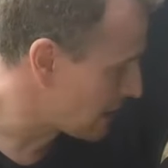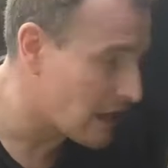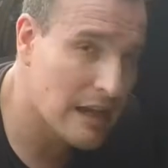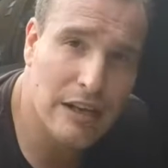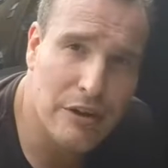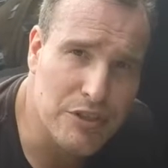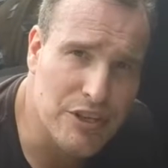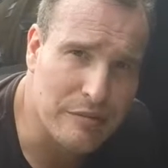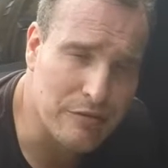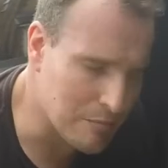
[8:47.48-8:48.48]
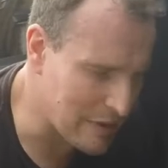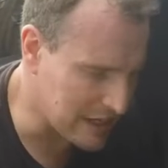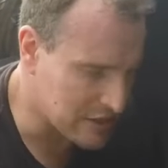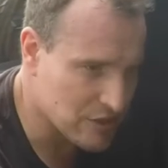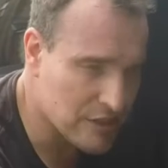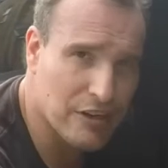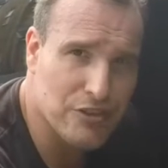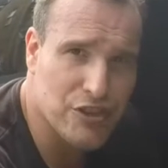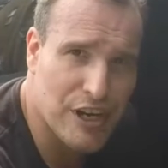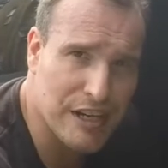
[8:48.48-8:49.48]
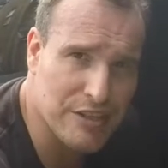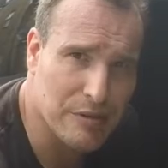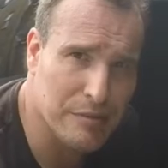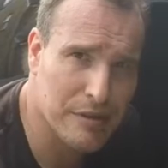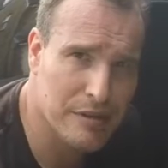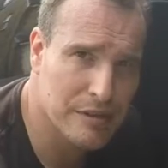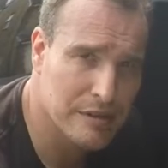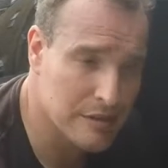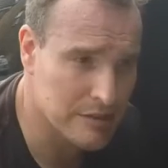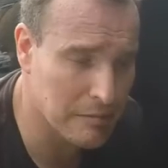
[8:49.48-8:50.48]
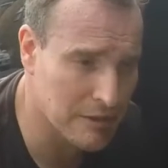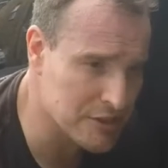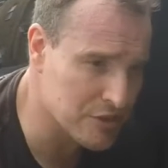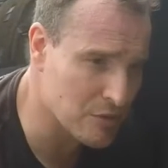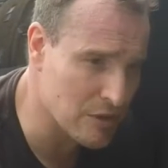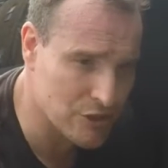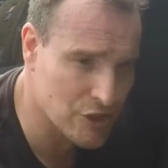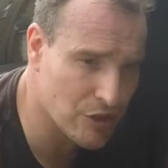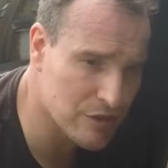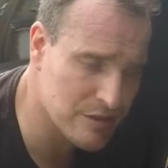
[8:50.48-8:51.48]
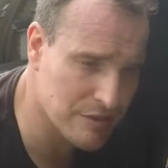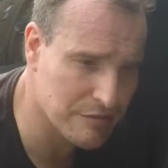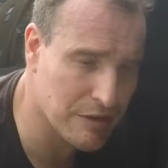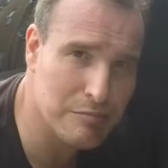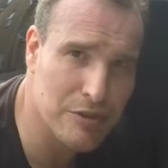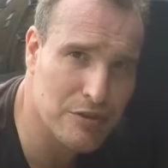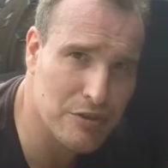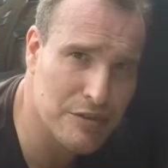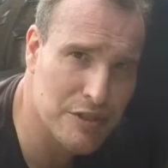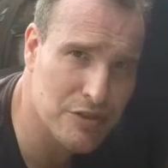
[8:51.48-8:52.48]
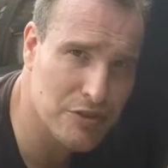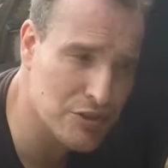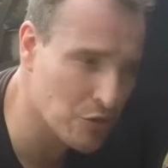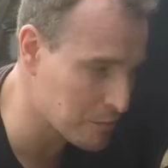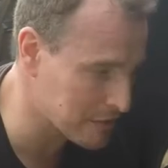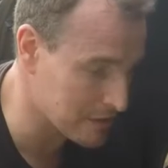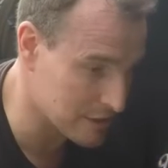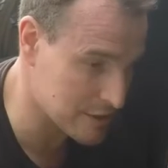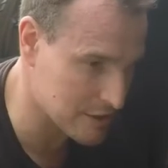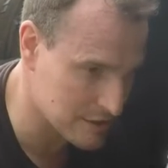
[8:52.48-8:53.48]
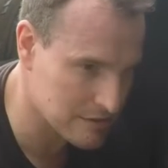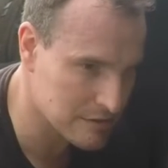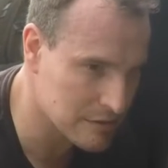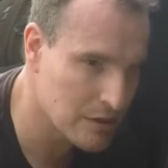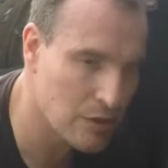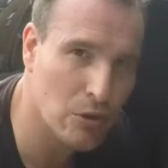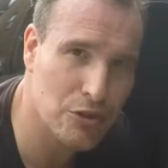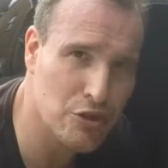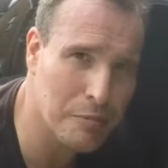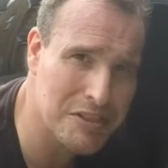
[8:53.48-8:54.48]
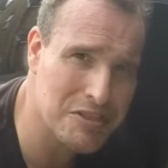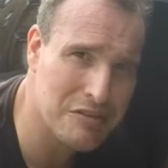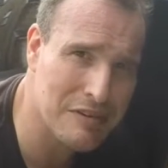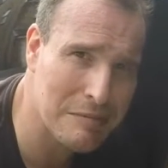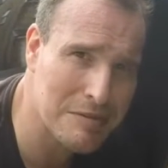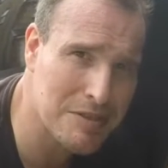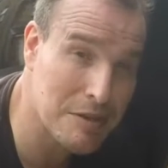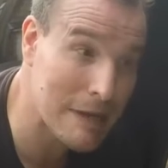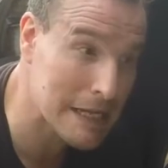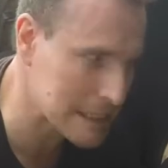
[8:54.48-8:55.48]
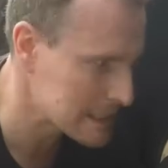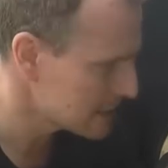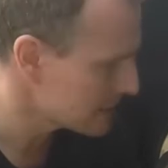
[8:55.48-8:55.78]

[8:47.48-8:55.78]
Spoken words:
And now it's time for the back. So the car's jacked up, doubly so, and chocked at the front because obviously it's on a slope and it's all the stopping stuff happens at the back.